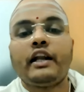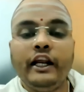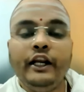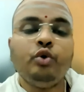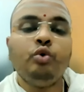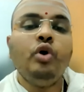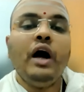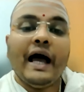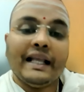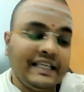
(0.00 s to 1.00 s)
try to
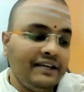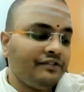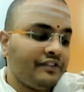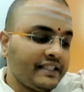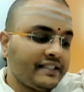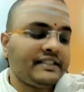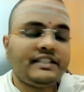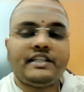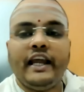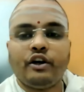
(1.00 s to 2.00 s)
achieve this
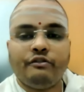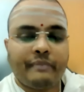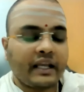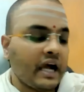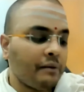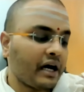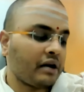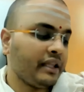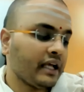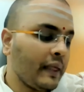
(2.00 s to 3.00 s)
state of
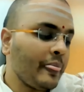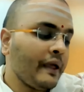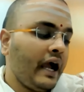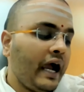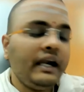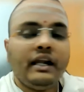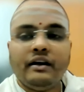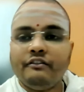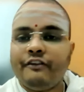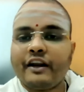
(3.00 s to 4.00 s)
Prajnaparamita. And
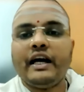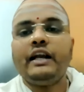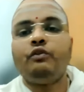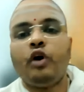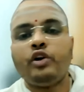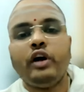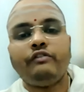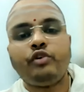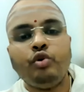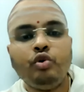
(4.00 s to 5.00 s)
for that, what you
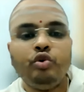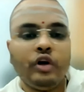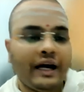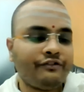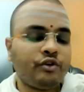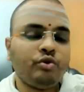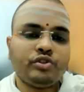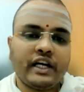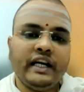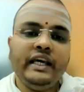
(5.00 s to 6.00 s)
have to do, you have to
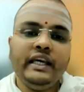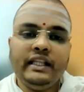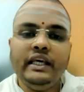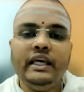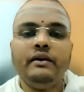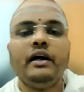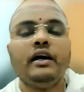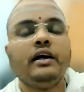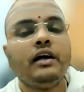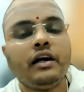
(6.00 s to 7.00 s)
study the
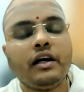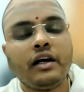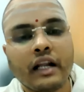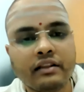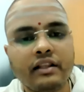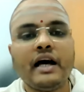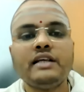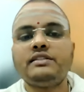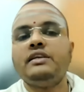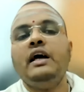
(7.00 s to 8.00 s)
uh,
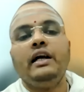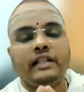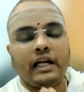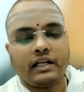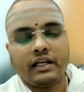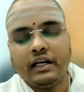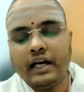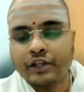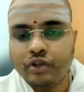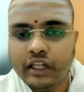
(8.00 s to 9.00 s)
Granthas that uh,
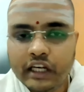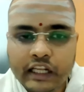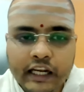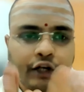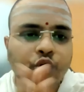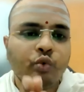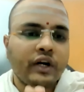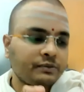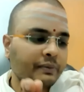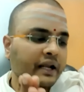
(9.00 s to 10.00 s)
actually lead
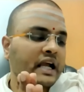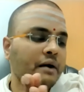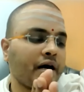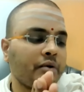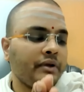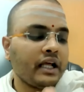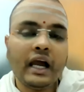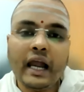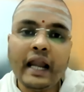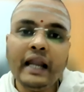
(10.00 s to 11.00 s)
towards Prajnaparamita
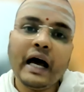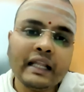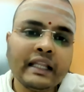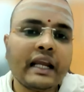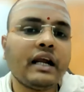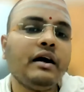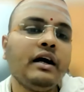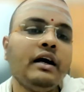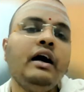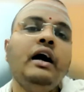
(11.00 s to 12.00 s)
and other
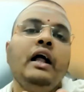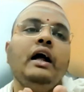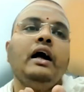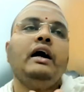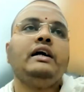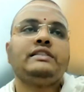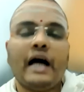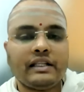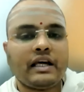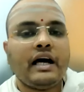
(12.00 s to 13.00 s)
uh, uh,
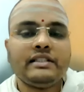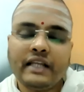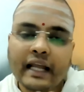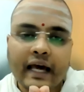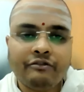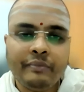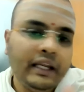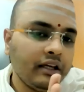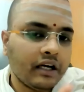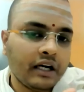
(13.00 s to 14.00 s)
sadhanas that have
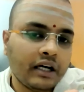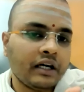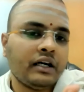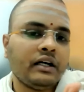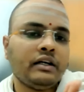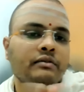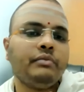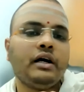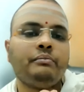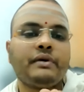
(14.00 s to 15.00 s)
been uh,
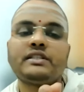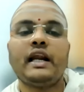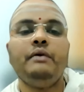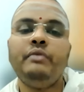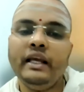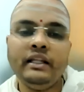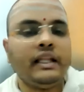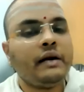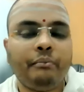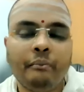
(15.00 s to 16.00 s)
uh, prescribed in
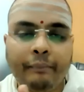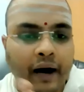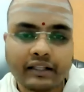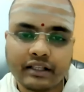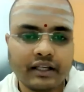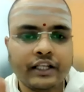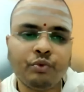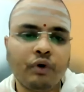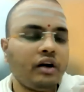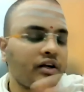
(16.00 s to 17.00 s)
that path is
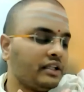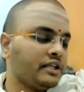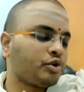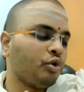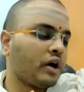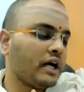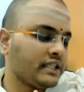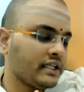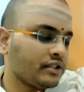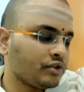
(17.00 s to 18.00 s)
what this shloka
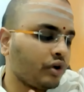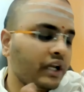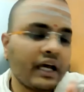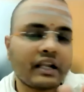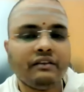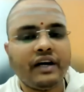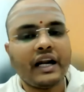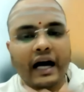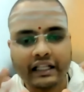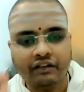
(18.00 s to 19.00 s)
says. So here the word
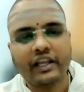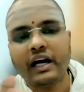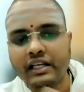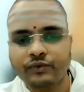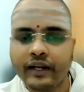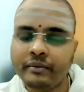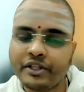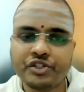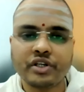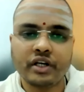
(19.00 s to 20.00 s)
Advaya is very
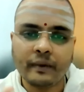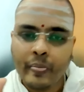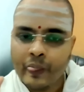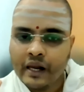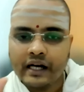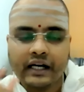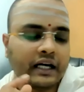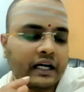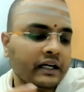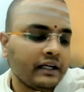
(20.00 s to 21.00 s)
much,
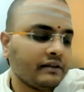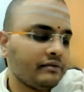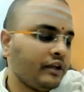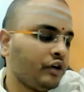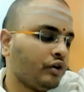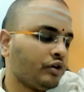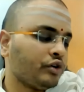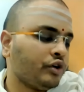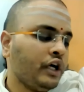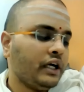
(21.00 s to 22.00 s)
you
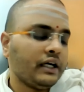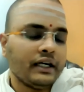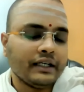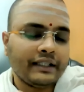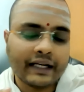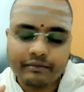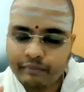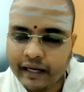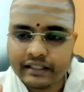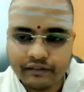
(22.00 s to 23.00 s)
know, that
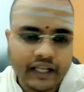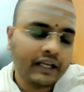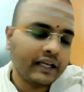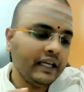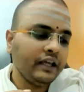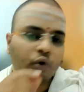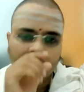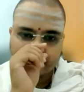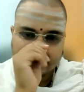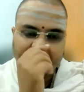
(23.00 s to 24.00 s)
plays a very key
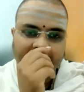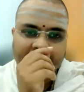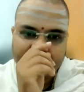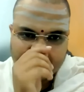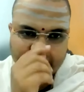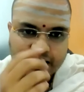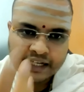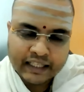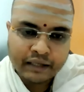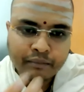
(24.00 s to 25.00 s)
role, stating that
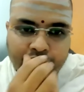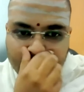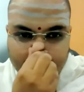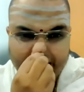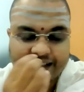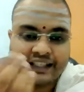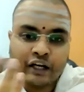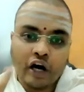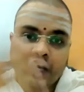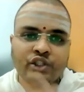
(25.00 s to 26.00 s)
nothing but the
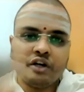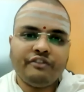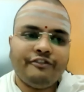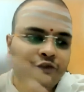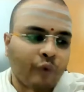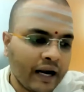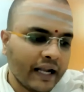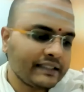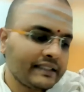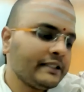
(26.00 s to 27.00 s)
knowledge of
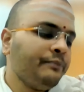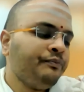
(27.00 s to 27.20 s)
oneness